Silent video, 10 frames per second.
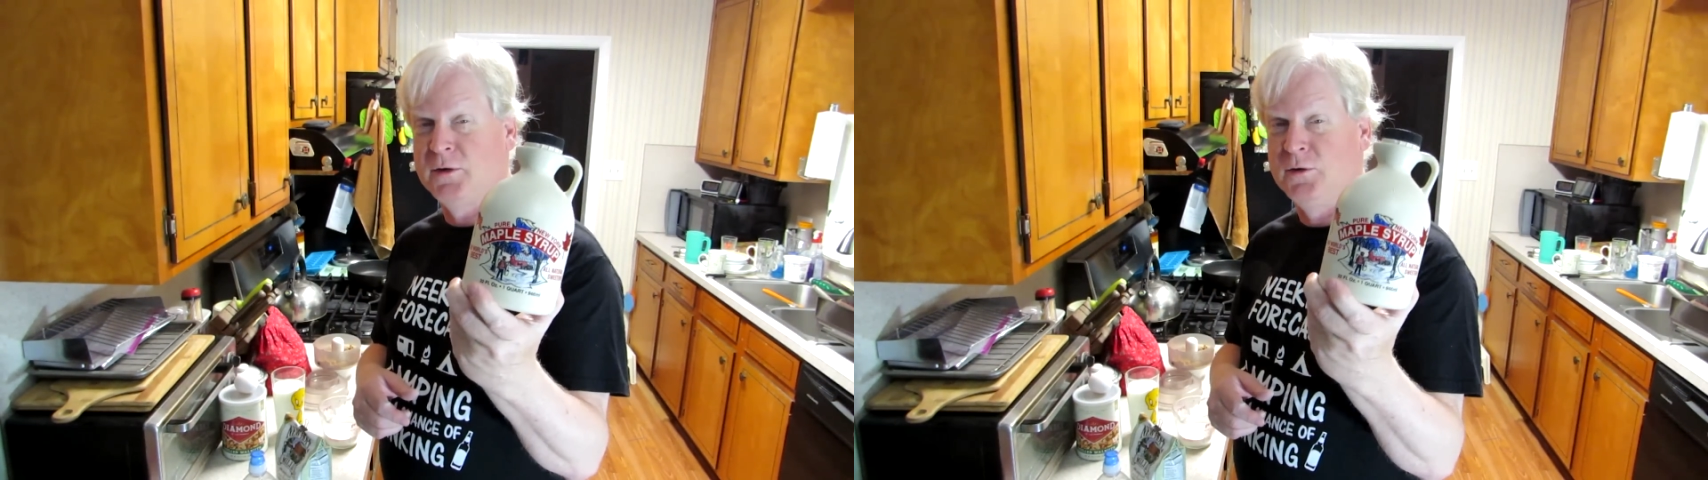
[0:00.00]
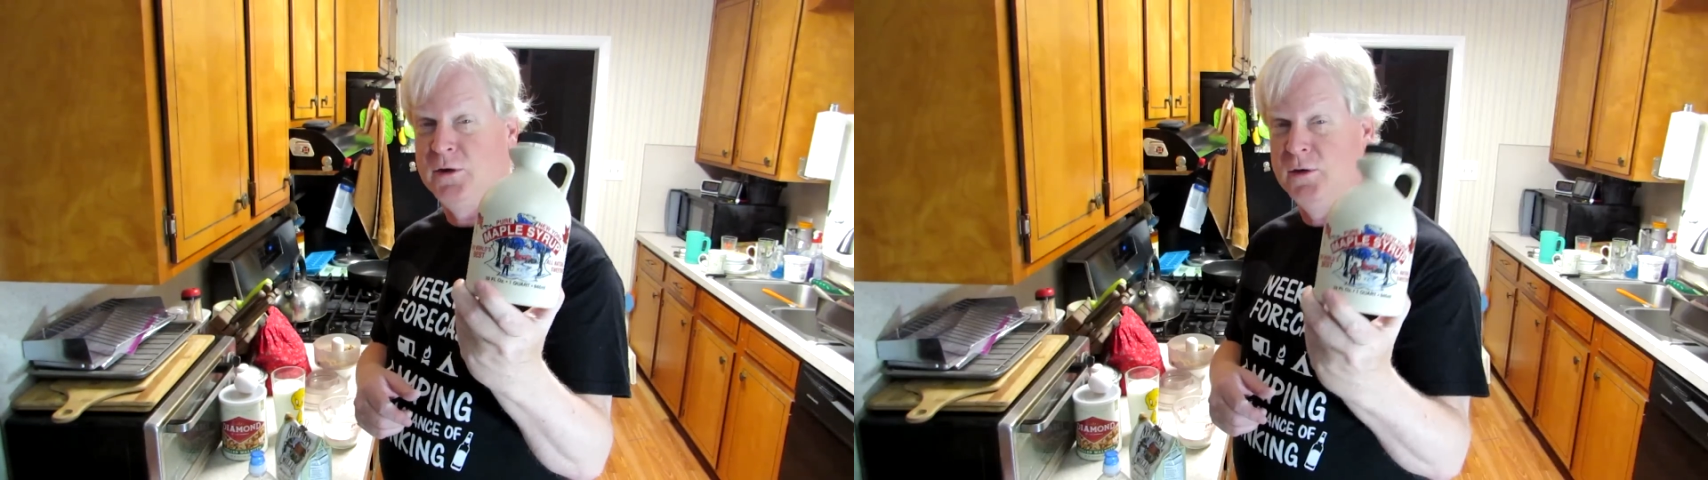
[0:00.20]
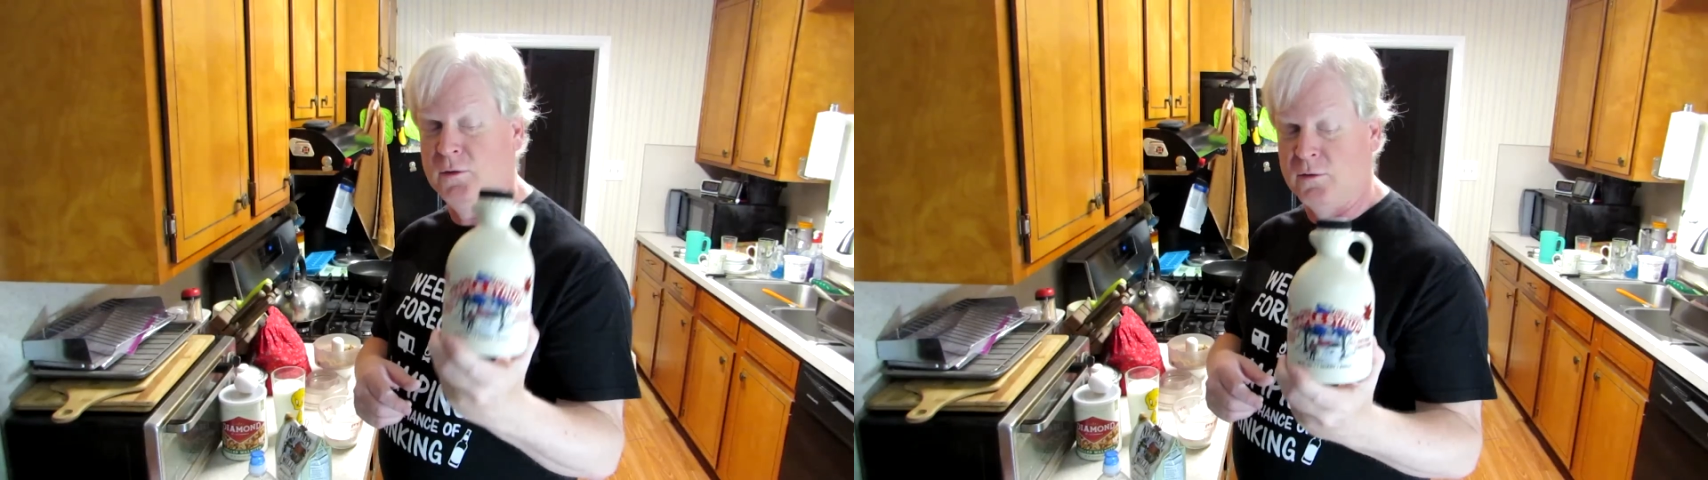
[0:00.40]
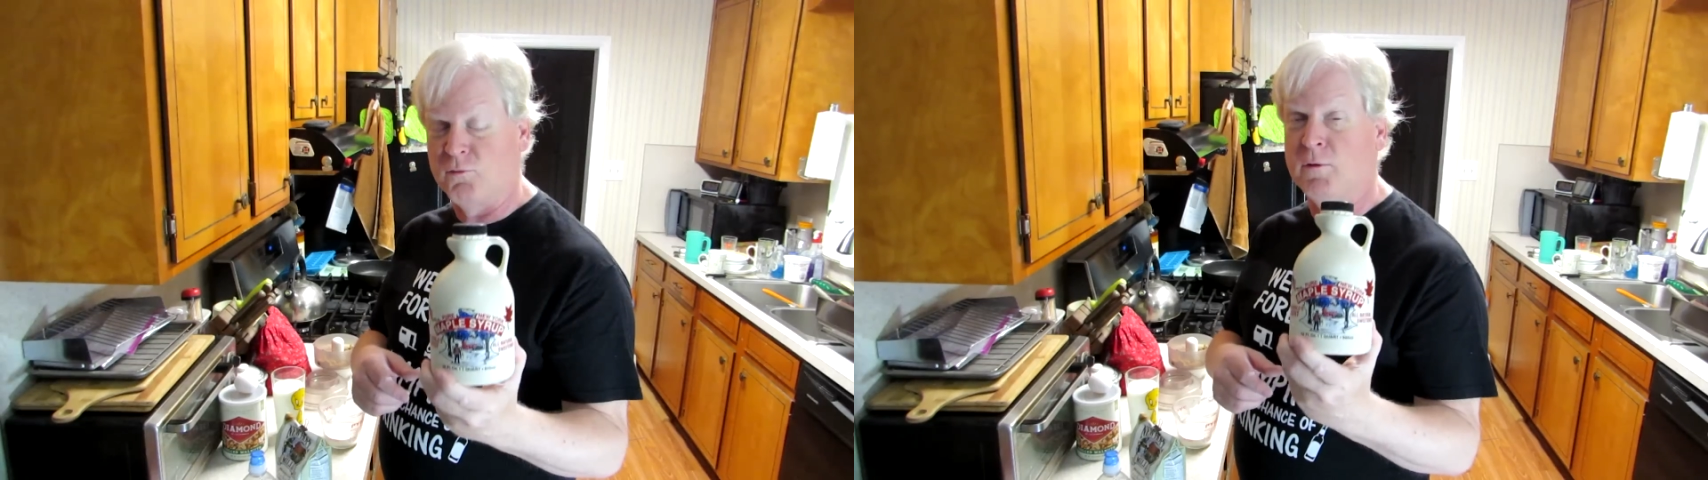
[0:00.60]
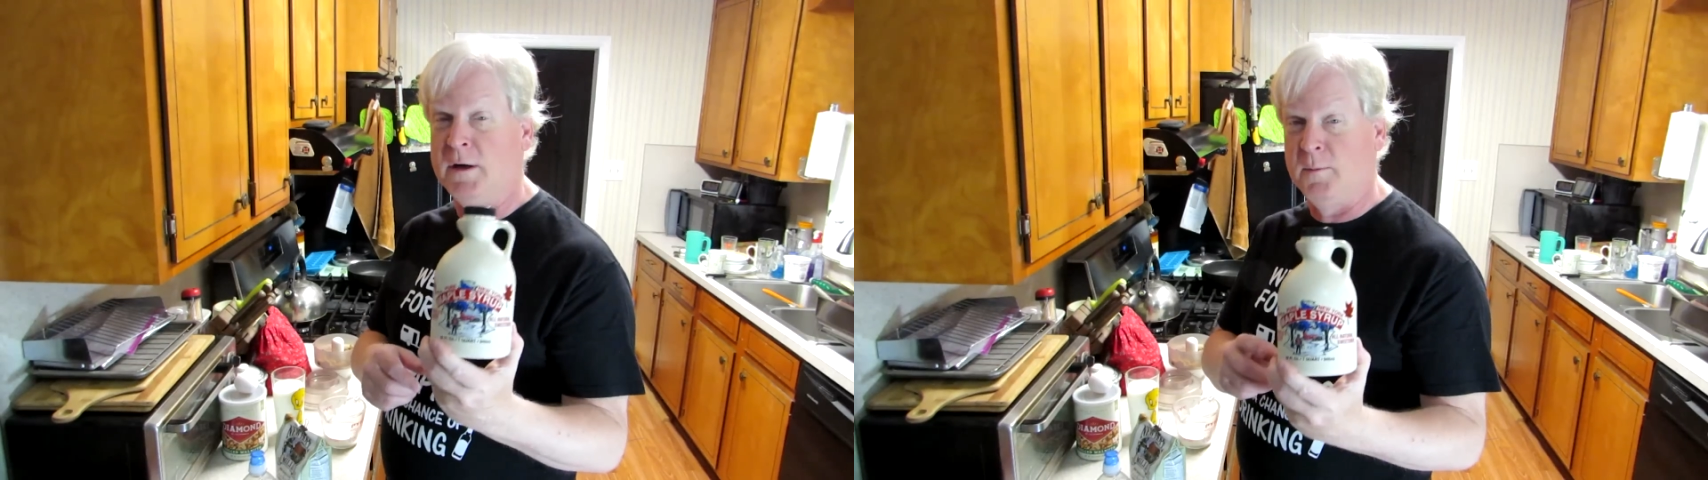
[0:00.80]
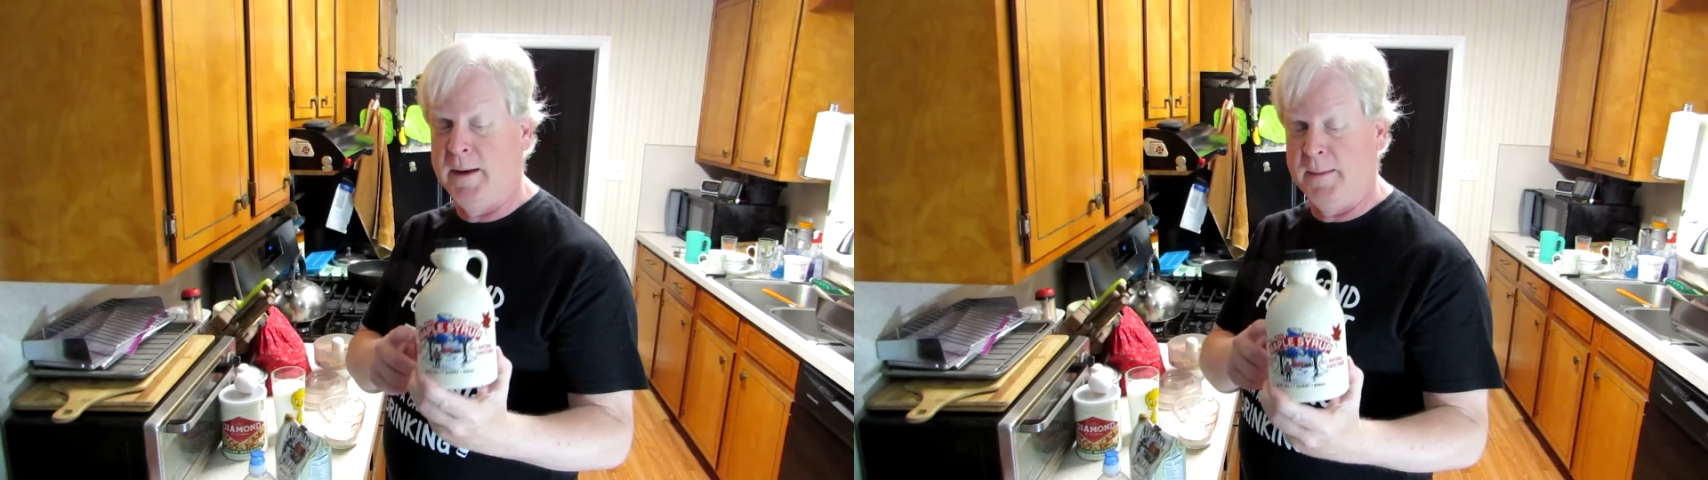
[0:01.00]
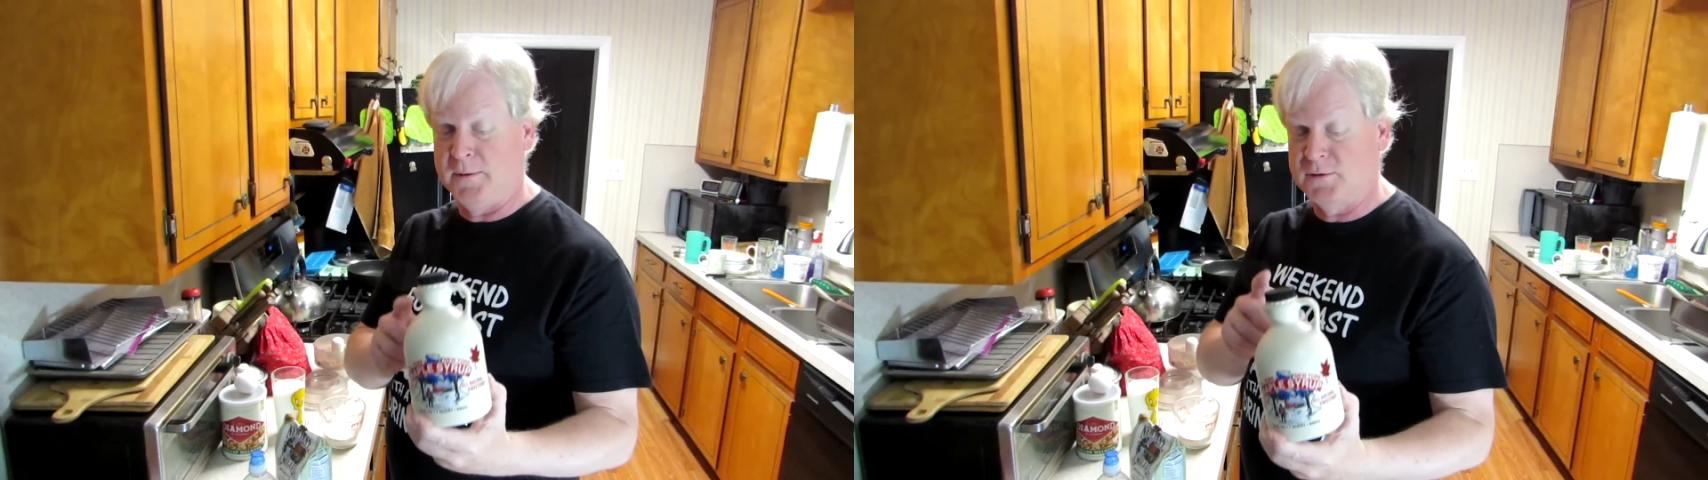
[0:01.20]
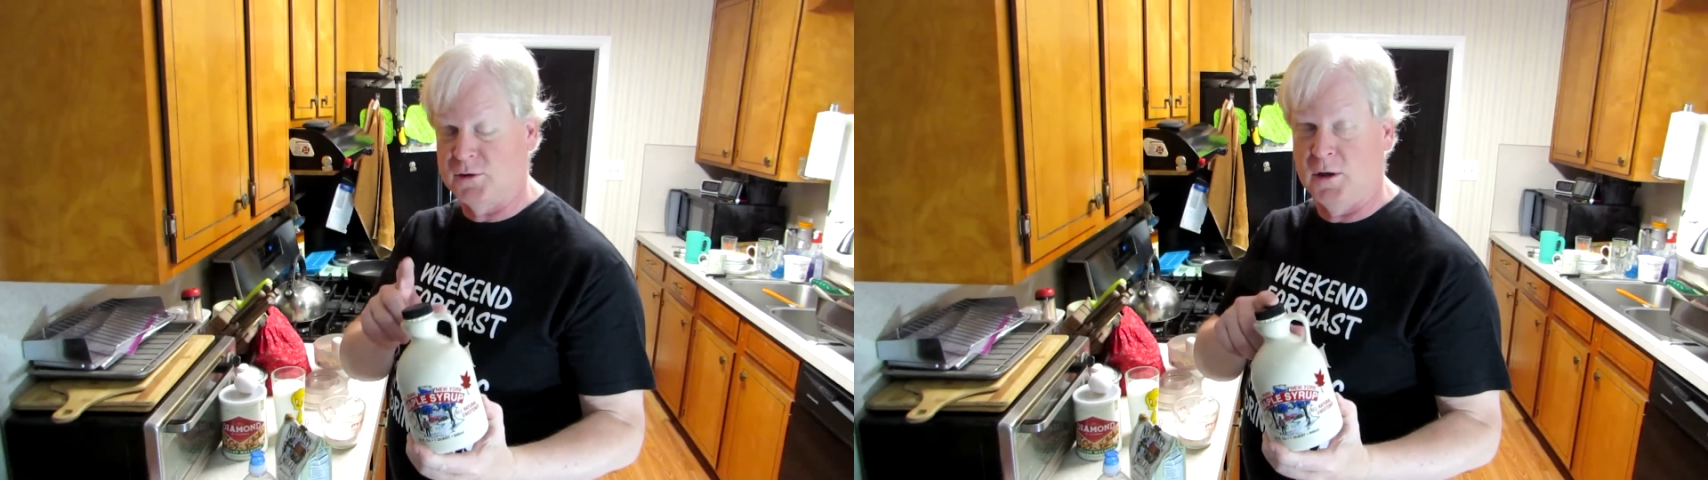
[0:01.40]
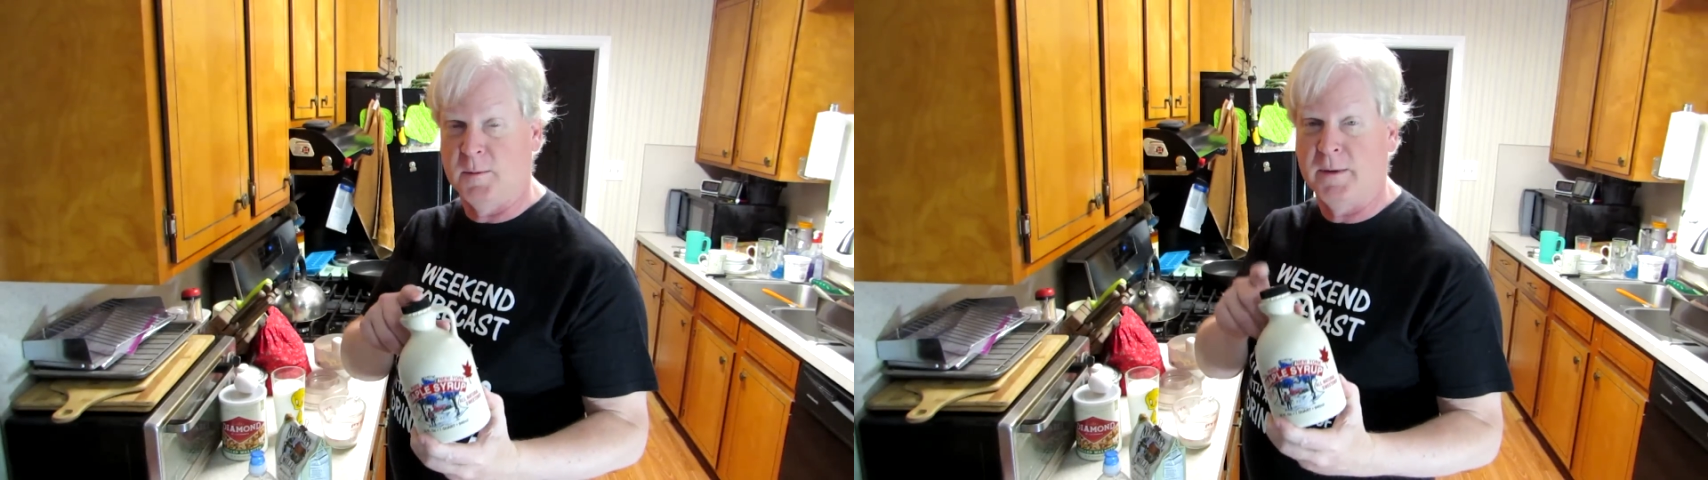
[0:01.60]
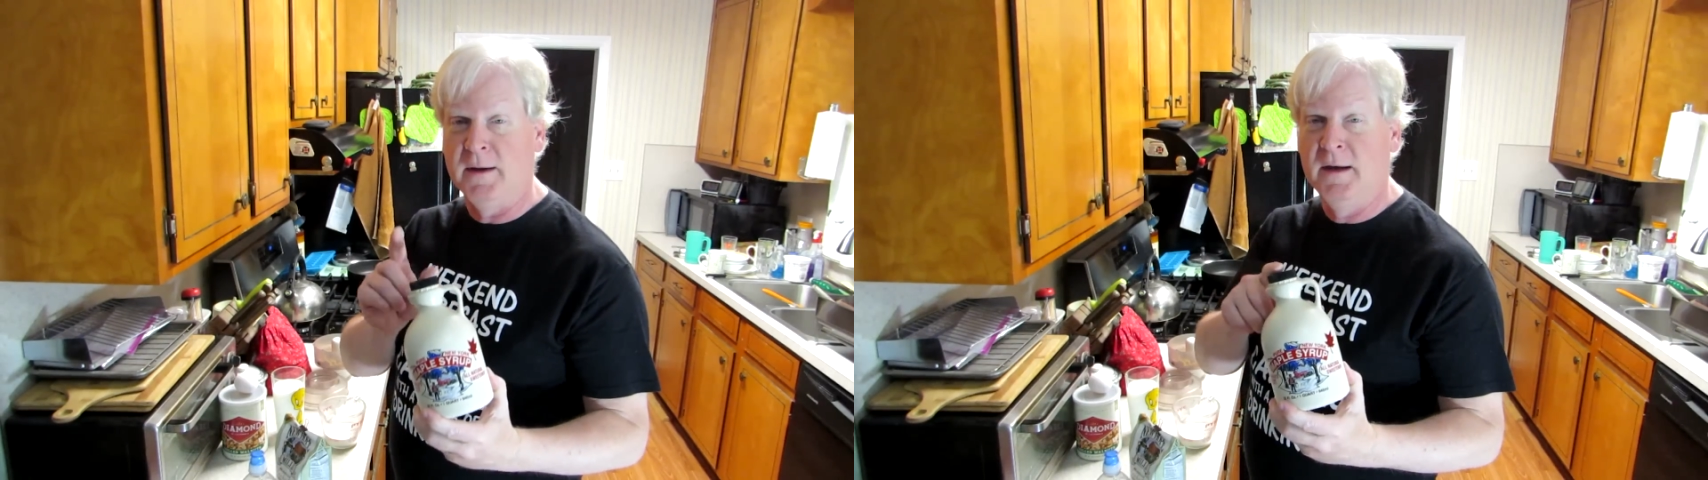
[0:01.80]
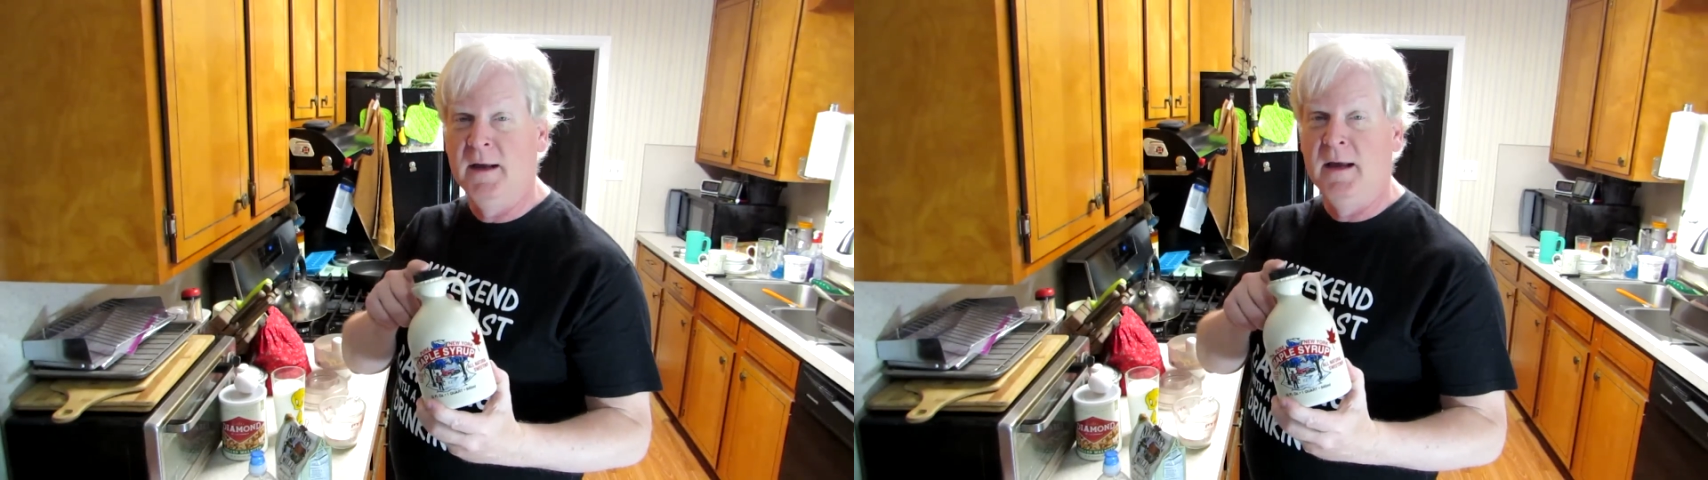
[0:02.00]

to you real maple syrup.